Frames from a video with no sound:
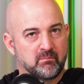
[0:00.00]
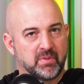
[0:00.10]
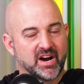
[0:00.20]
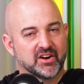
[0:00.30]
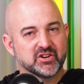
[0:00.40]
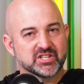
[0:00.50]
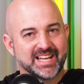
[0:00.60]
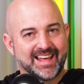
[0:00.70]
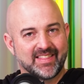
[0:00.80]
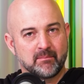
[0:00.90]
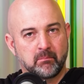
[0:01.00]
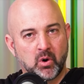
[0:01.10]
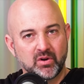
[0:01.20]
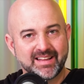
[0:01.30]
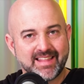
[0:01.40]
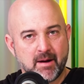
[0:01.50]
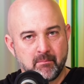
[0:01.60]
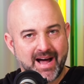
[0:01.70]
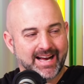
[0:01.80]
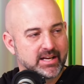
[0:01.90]
But understand that pulling that
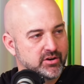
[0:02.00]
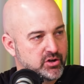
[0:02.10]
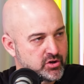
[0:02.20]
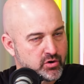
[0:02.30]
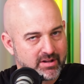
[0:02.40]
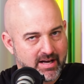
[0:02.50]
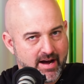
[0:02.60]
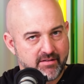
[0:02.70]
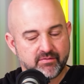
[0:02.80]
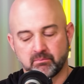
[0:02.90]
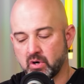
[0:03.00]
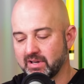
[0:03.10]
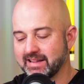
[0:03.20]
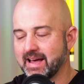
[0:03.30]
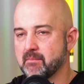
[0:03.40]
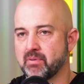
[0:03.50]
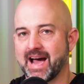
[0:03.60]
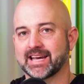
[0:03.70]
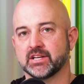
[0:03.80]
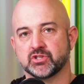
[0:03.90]
back into your life, pulling that
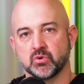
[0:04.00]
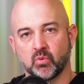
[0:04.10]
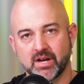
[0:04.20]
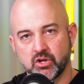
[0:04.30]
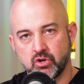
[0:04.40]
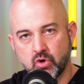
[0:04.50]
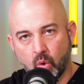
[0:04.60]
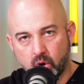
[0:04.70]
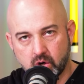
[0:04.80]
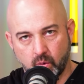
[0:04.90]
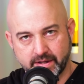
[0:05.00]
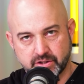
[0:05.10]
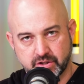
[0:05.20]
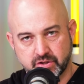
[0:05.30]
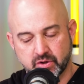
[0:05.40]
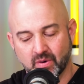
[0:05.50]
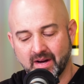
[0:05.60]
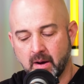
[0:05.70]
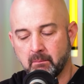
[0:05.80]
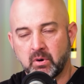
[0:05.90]
back into what you're going to do,
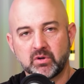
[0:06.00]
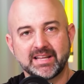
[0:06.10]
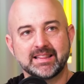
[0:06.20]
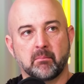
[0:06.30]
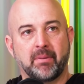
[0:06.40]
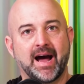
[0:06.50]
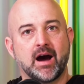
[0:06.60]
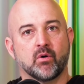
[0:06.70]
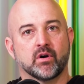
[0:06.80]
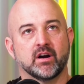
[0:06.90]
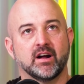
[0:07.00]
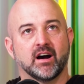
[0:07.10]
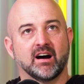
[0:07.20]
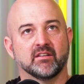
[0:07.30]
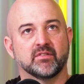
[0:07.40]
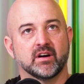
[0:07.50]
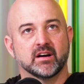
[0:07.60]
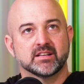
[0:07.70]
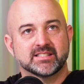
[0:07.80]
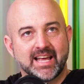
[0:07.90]
pulling the power of
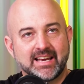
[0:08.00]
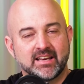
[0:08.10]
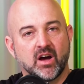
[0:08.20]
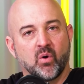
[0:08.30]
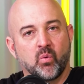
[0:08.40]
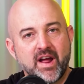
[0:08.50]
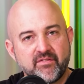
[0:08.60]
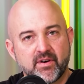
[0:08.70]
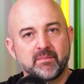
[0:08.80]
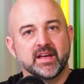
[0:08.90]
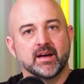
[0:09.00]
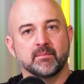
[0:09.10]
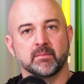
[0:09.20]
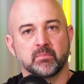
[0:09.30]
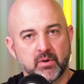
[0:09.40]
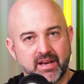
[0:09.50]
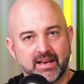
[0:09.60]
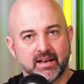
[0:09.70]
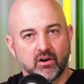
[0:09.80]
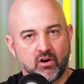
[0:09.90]
Satan away from him and putting
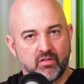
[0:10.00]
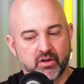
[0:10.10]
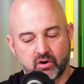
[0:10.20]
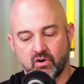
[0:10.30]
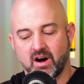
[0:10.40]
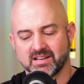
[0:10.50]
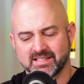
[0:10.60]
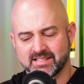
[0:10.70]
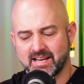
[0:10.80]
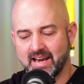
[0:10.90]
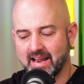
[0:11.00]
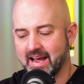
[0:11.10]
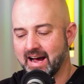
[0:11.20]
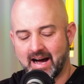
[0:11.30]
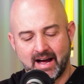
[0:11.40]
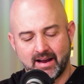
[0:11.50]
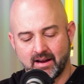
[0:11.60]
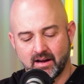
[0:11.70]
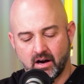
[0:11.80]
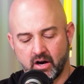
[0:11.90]
it on the cross and saying, I
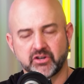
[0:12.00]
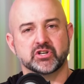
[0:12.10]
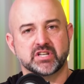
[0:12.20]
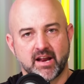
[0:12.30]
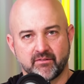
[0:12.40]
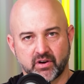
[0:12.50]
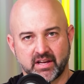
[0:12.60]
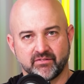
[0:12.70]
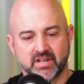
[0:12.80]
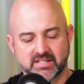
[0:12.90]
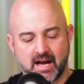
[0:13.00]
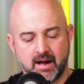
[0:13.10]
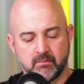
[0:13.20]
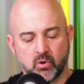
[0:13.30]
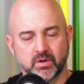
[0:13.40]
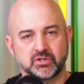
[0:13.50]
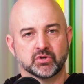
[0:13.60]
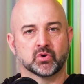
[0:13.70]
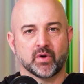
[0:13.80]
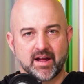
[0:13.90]
understand forgiveness. I am going to
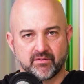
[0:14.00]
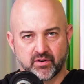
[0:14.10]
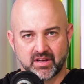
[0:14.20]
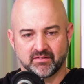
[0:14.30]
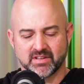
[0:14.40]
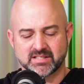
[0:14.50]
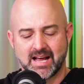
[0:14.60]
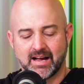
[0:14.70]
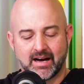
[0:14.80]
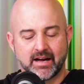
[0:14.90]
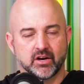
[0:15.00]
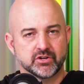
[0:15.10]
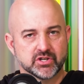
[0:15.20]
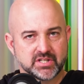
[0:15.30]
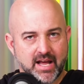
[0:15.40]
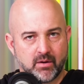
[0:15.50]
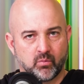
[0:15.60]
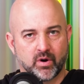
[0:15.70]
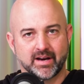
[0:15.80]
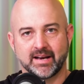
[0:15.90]
grant forgiveness. I understand
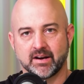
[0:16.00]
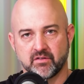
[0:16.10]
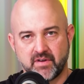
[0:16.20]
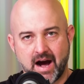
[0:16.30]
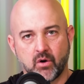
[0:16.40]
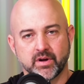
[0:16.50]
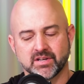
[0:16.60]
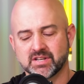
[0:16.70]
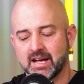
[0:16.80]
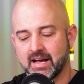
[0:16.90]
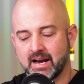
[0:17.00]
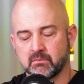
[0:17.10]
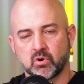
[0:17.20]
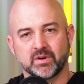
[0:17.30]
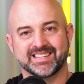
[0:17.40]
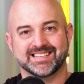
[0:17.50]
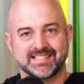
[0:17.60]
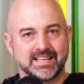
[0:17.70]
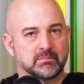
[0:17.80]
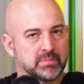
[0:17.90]
what an inner vow is, and I'm going to
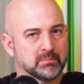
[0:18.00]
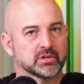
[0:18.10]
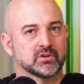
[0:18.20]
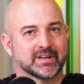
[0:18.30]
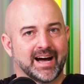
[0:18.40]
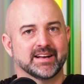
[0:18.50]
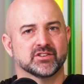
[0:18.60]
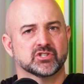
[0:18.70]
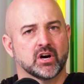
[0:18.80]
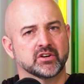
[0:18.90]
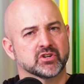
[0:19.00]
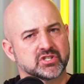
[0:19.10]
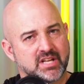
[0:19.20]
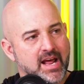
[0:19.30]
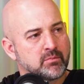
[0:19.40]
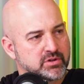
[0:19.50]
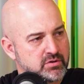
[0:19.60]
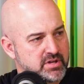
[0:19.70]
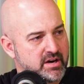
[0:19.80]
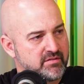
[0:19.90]
seek biblical guidance to understand what
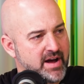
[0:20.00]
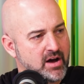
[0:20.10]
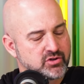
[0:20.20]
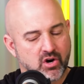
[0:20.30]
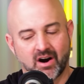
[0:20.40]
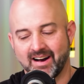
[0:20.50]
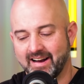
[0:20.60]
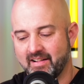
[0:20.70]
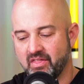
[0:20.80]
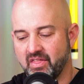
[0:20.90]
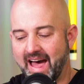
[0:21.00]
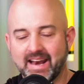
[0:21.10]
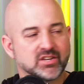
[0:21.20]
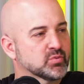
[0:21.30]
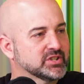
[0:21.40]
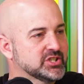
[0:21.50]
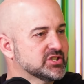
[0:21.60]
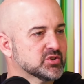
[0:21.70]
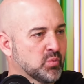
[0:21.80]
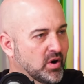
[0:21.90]
those inner vows are. That is what
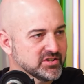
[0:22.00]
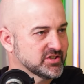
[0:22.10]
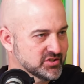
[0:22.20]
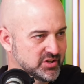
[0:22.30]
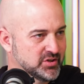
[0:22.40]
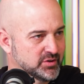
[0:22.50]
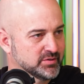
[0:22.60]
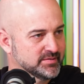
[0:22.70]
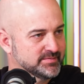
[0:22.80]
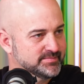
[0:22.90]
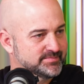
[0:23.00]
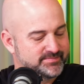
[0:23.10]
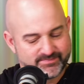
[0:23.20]
Jesus wants us to do. Yeah.